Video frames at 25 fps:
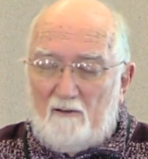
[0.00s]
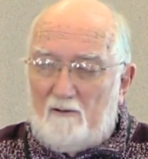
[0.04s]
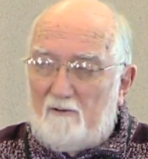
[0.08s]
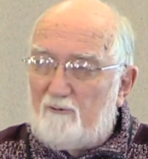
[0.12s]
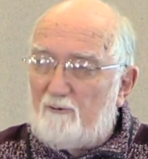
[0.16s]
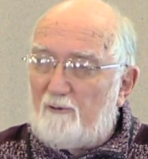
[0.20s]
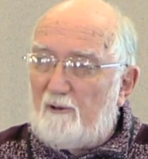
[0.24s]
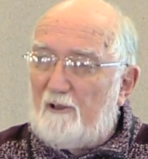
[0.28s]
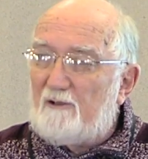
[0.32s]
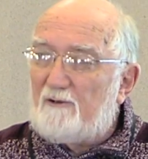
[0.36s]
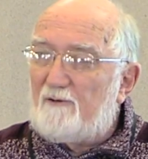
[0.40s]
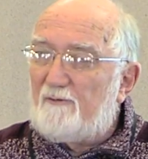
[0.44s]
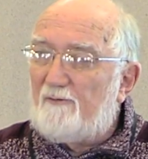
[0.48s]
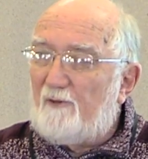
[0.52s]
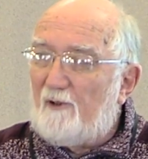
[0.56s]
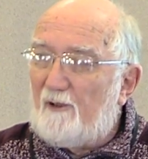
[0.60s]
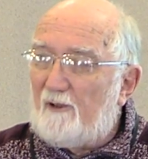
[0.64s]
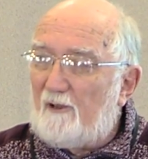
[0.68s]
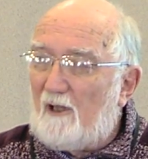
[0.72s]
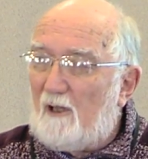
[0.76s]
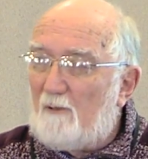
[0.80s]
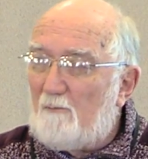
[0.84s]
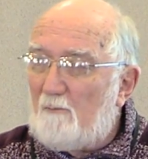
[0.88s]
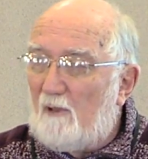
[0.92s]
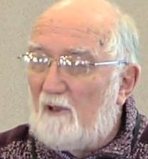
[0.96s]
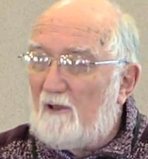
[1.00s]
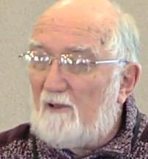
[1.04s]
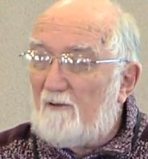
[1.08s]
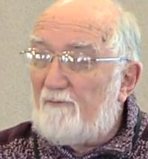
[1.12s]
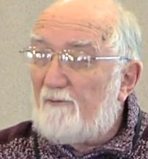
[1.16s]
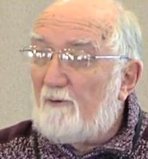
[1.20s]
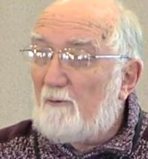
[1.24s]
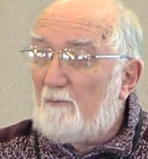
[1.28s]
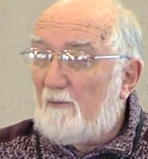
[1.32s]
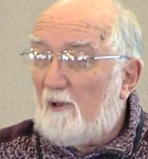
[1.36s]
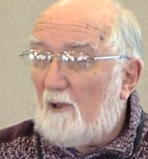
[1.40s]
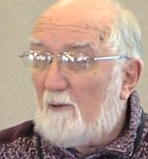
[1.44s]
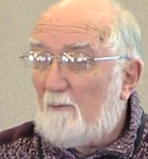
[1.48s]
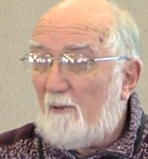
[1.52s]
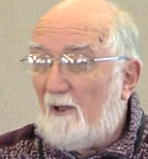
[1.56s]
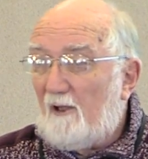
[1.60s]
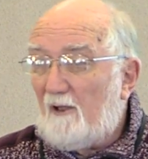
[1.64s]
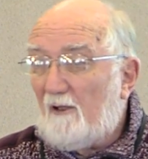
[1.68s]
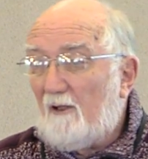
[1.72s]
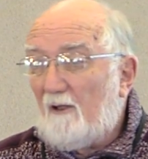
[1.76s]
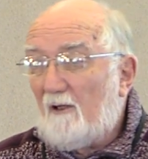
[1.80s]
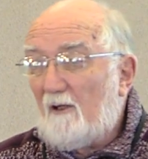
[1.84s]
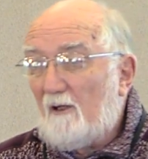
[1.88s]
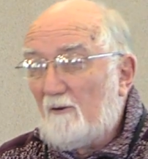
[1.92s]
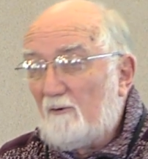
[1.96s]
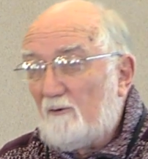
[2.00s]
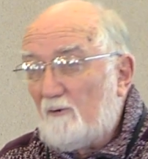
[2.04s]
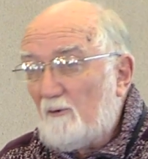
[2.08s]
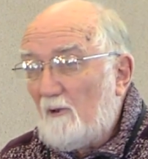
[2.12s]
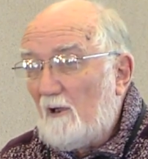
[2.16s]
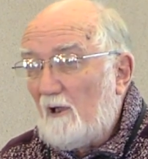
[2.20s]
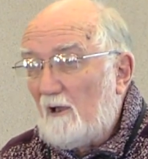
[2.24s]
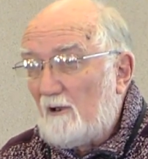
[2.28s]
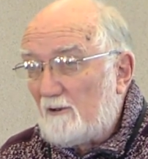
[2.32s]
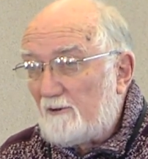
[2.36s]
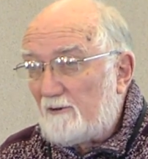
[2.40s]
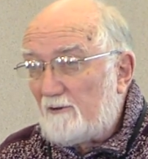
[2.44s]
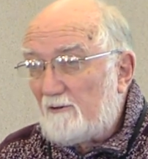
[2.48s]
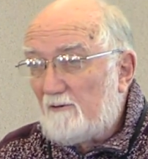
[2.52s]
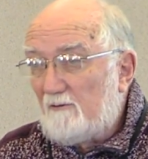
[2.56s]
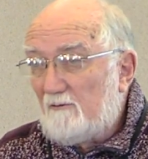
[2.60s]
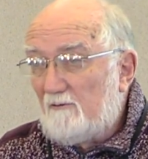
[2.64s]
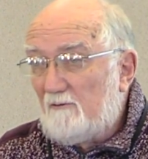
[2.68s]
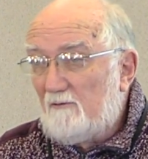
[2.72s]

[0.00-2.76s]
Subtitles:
transferring that money from their bank account to ours.